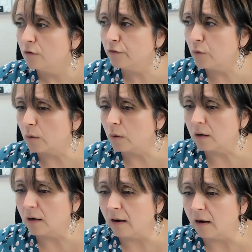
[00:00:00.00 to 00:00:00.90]

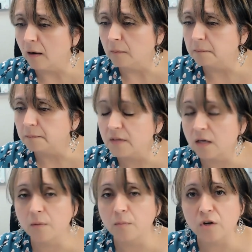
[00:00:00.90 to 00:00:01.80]
For
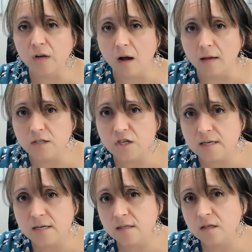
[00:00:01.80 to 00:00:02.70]
the community
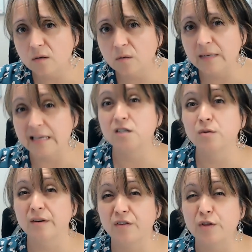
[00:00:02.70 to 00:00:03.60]
colleges, you need to
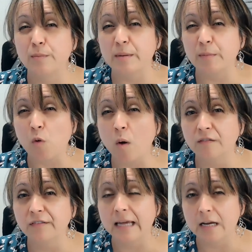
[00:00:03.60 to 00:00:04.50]
review the minimum
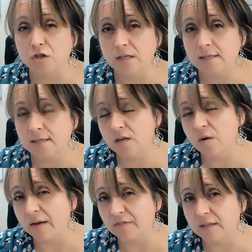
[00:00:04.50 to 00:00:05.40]
qualifications, and you
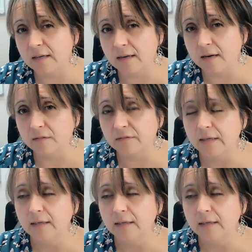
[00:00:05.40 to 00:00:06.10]
have to think of